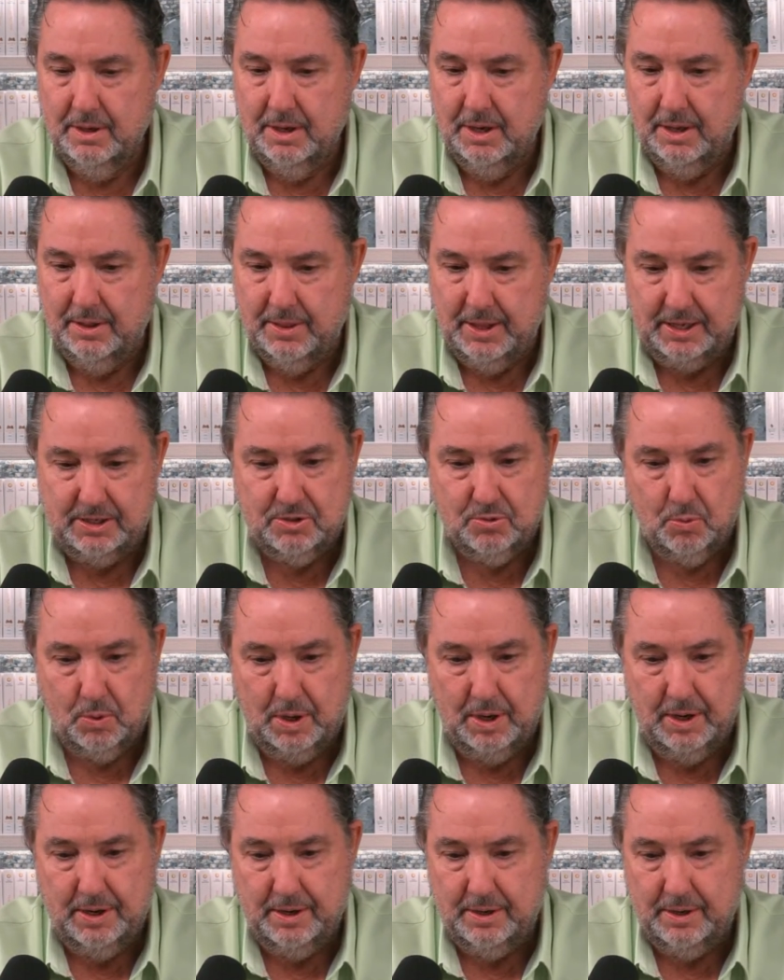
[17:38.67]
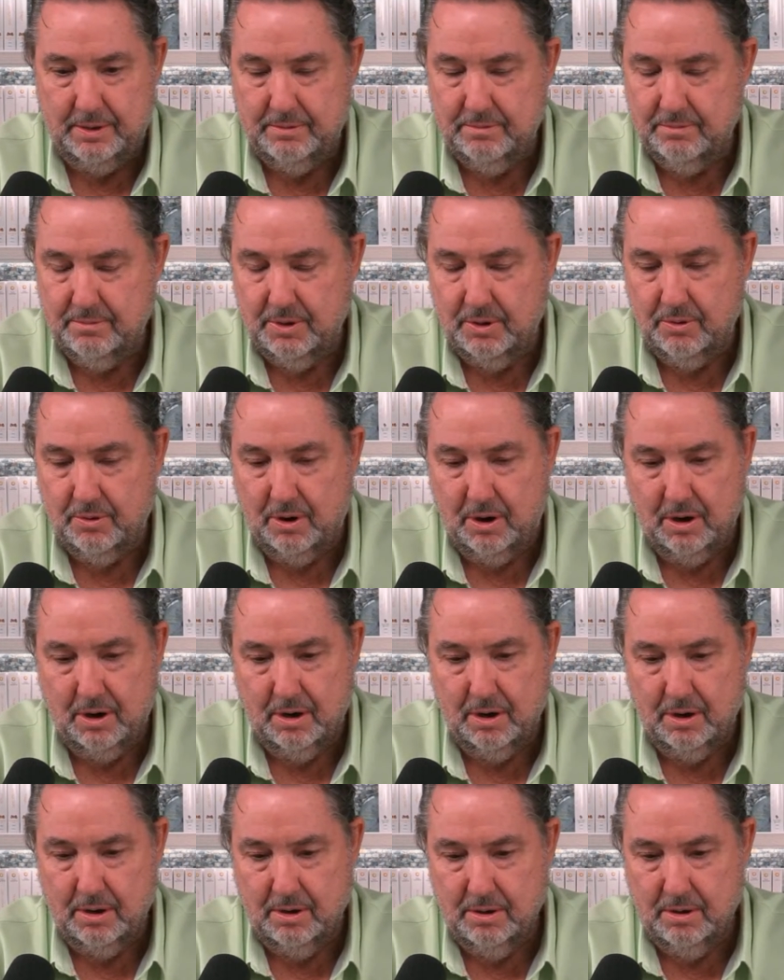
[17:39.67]
And that's why there
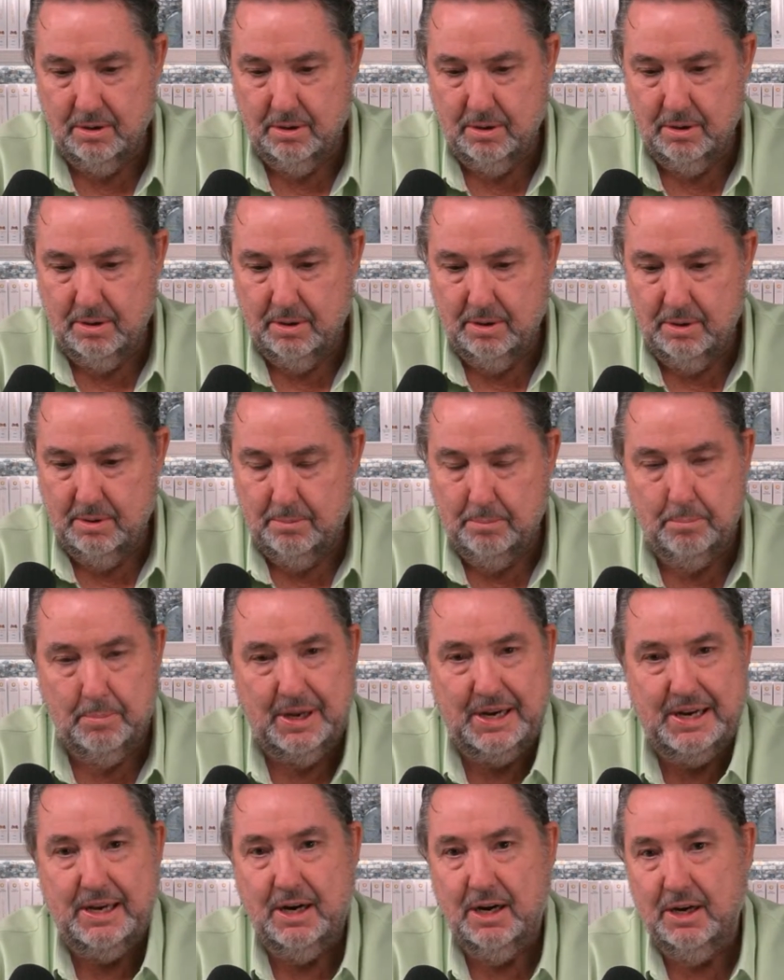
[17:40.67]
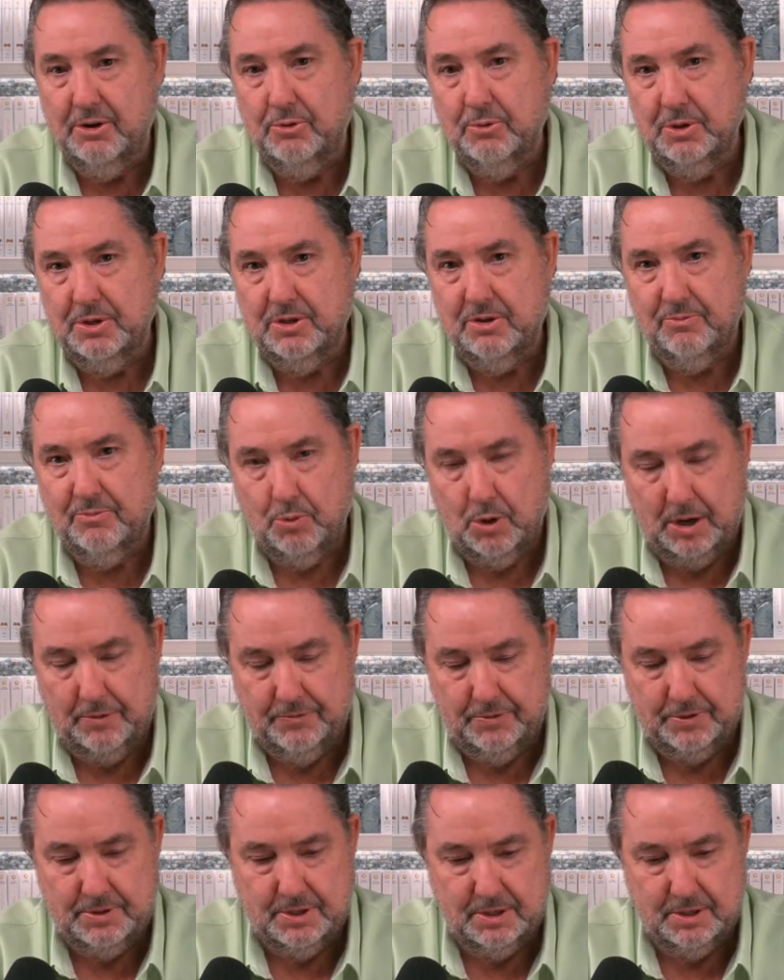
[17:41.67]
are many hundreds of
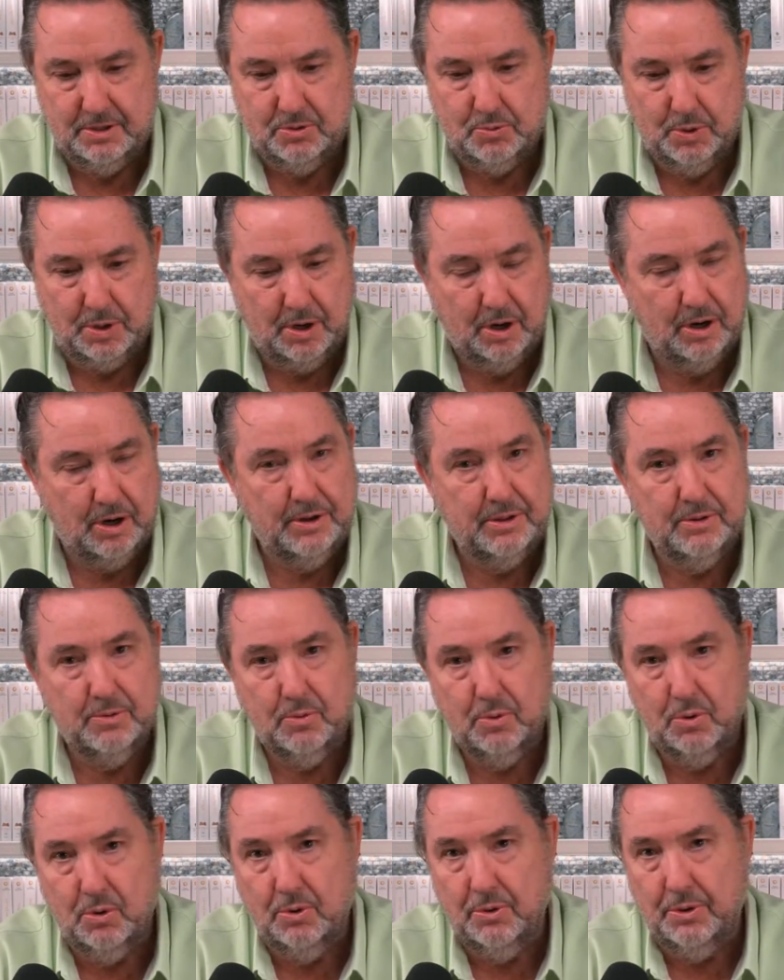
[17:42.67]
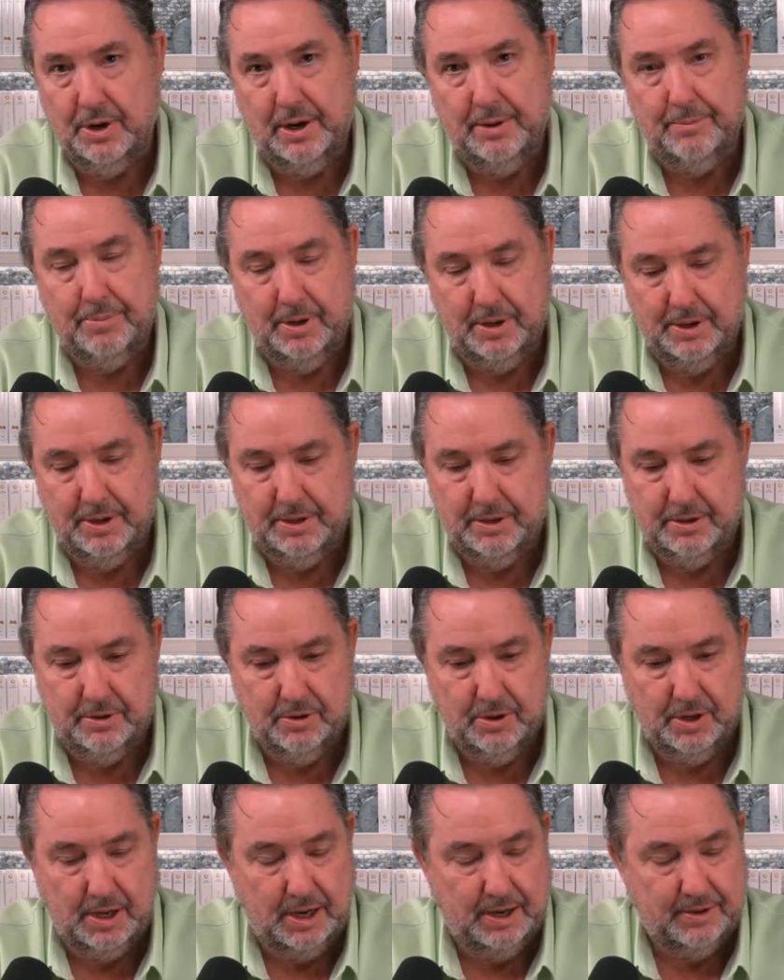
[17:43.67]
prophecies regarding the role that I'm playing in
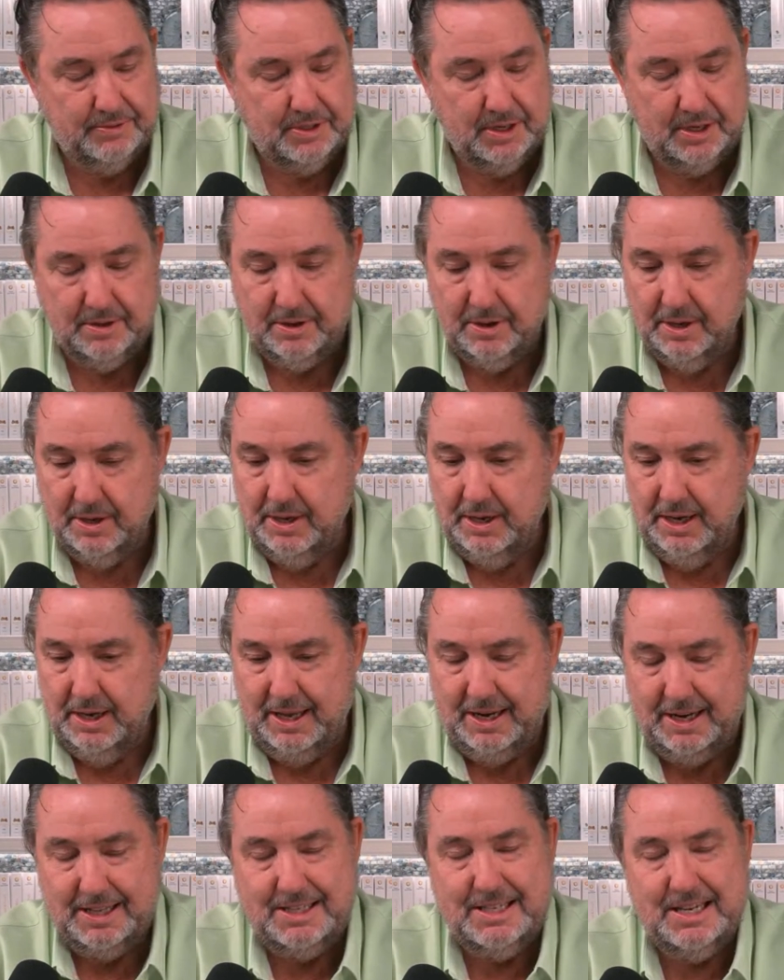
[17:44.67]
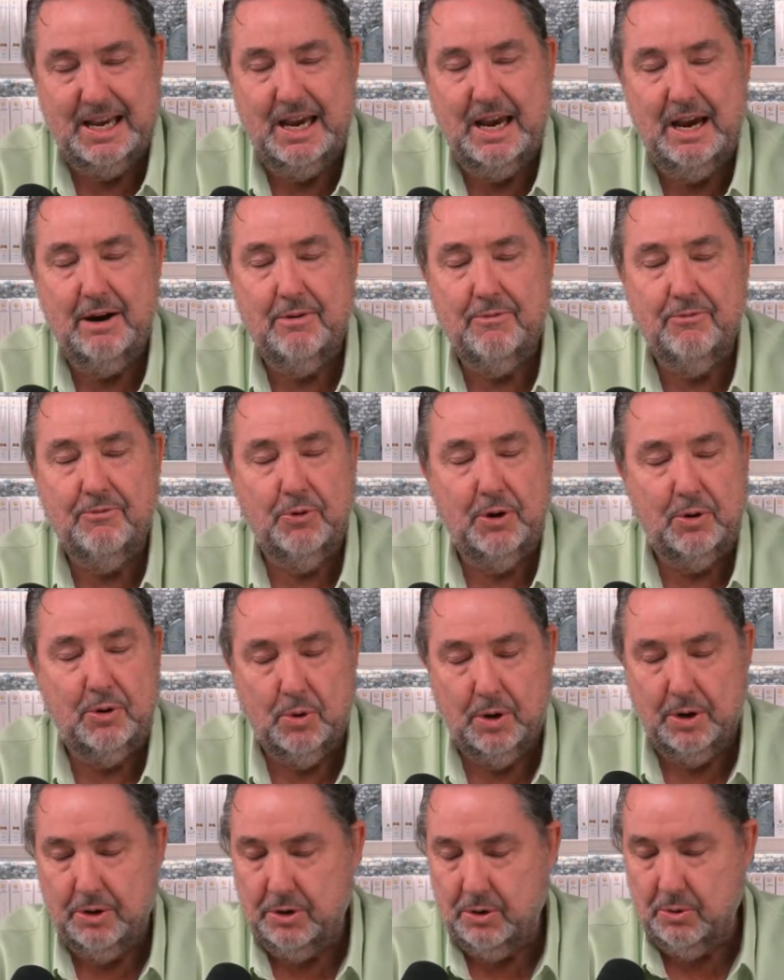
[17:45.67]
your lives. And it's
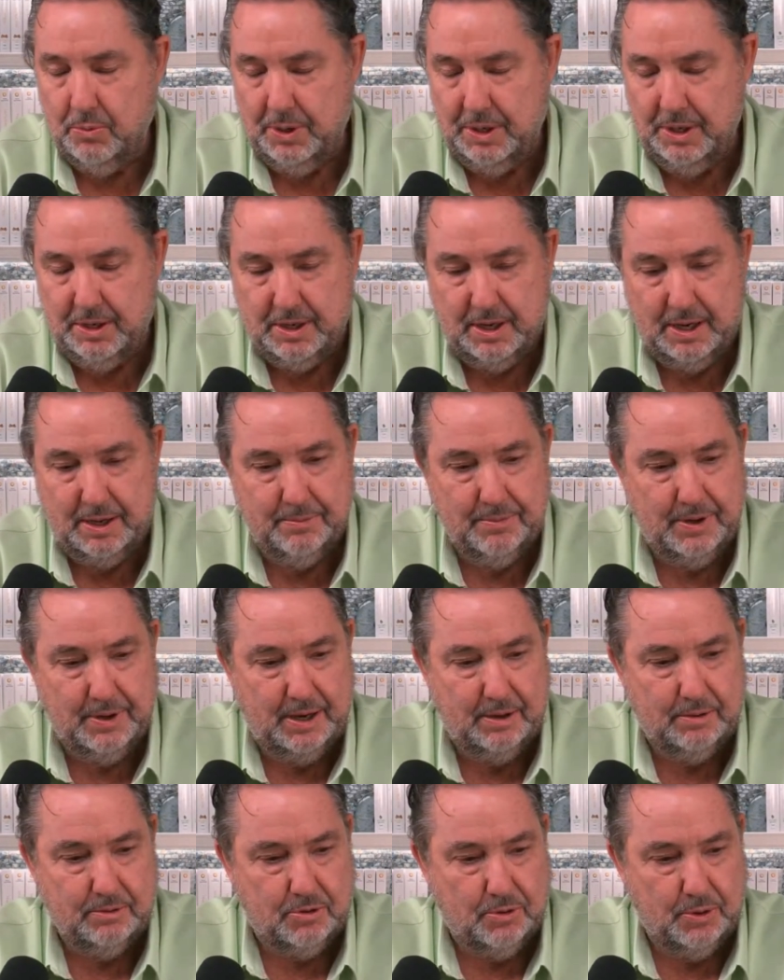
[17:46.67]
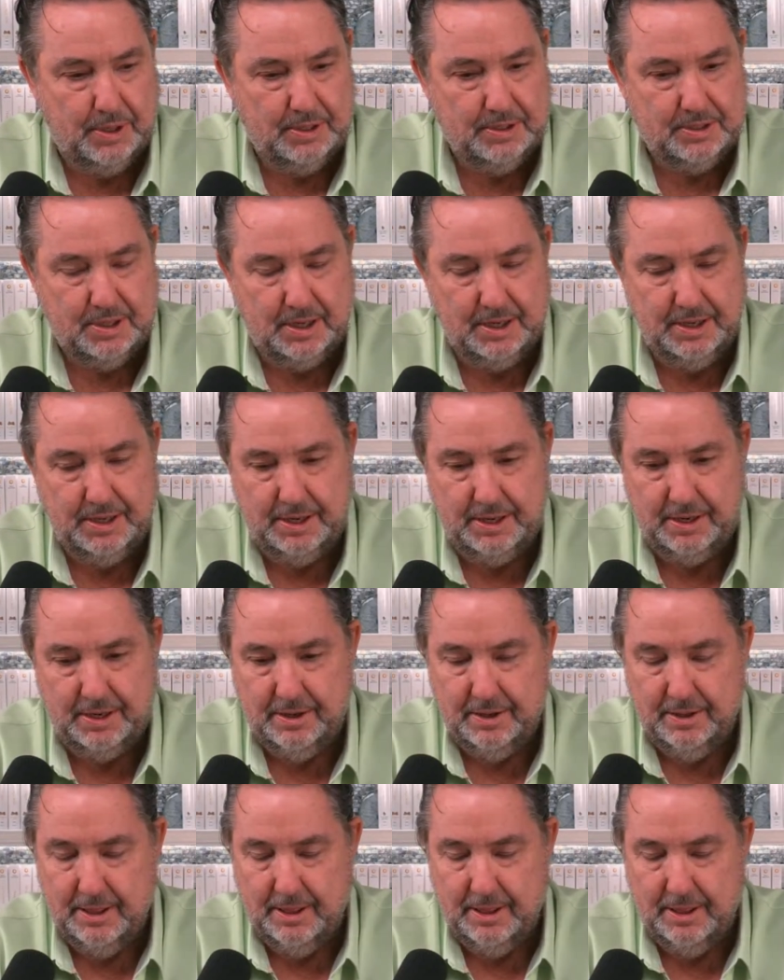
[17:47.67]
everywhere you read. I'm now translating